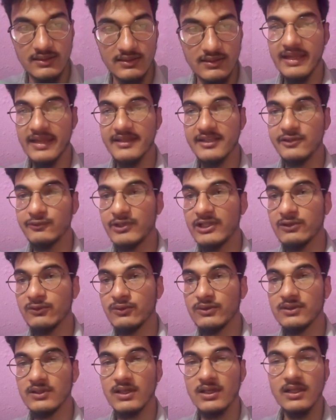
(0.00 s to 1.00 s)
And it will
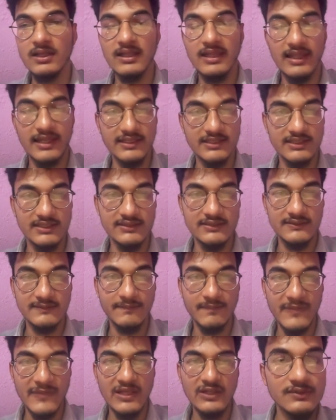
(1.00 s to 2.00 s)
look like this.
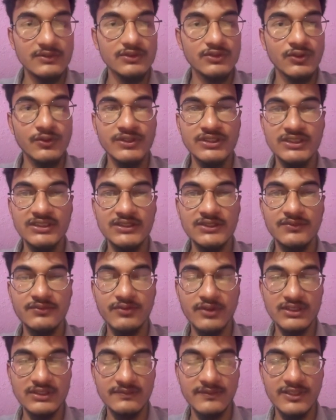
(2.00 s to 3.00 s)
So this is the
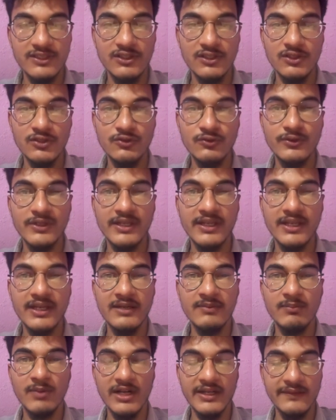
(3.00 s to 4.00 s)
first method to
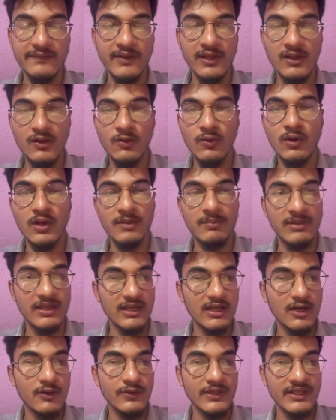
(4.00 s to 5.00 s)
create multiple column
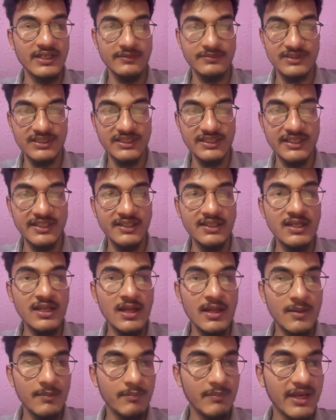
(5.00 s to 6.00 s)
layout in Obsidian
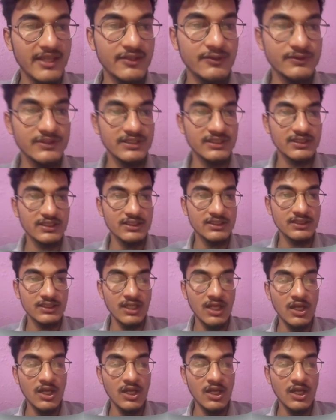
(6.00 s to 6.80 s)
by using the